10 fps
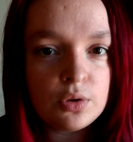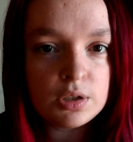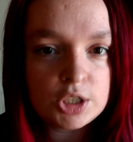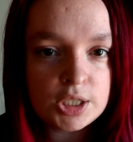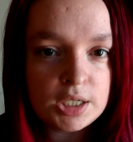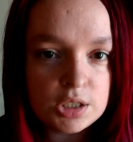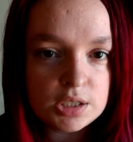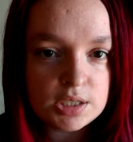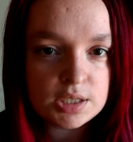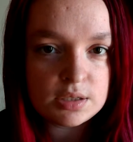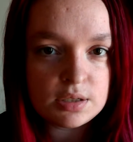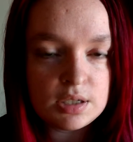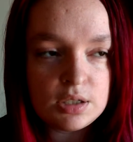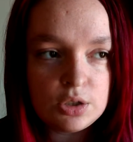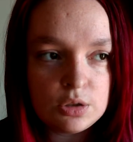changes
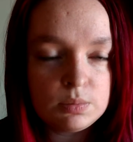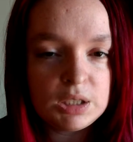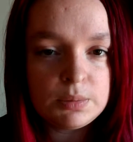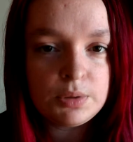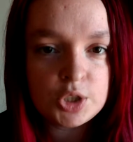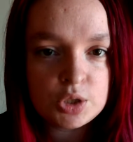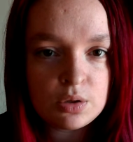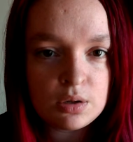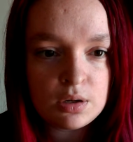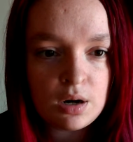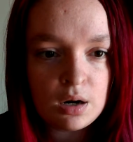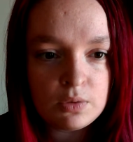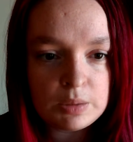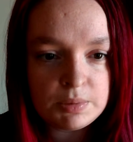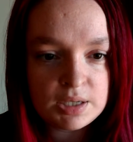in your blood pressure or heart
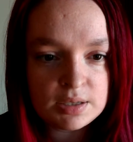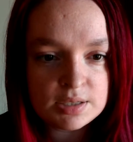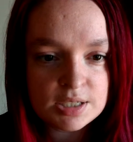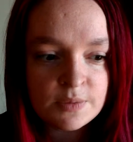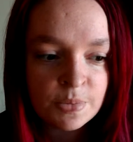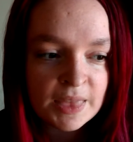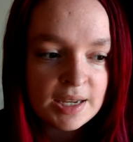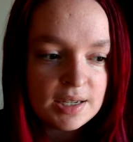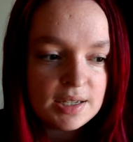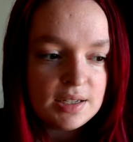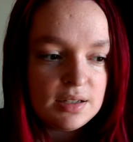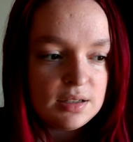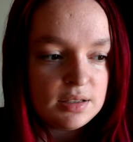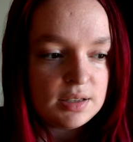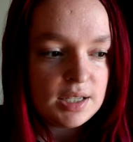rate, because
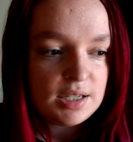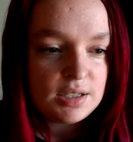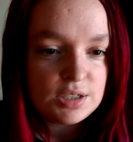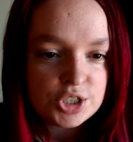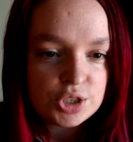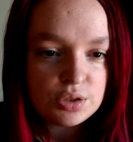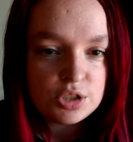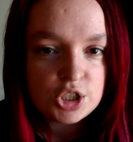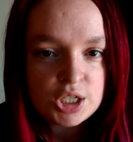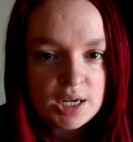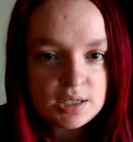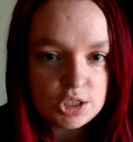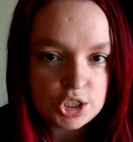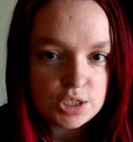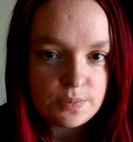they shouldn't
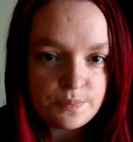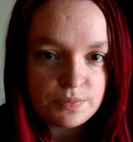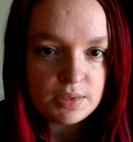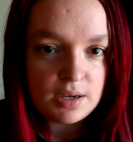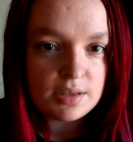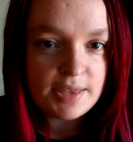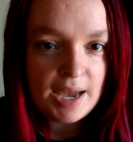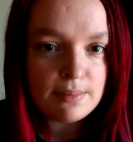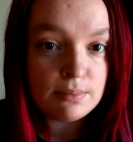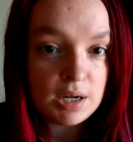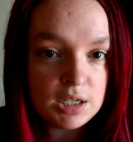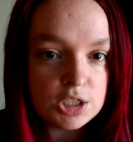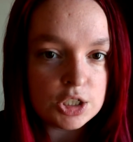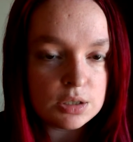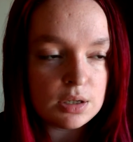change that
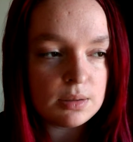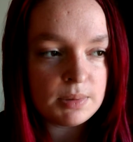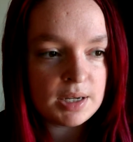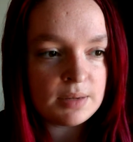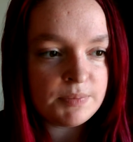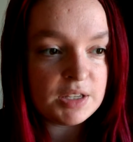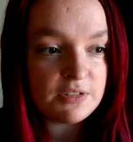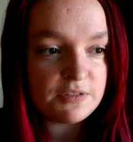much, but if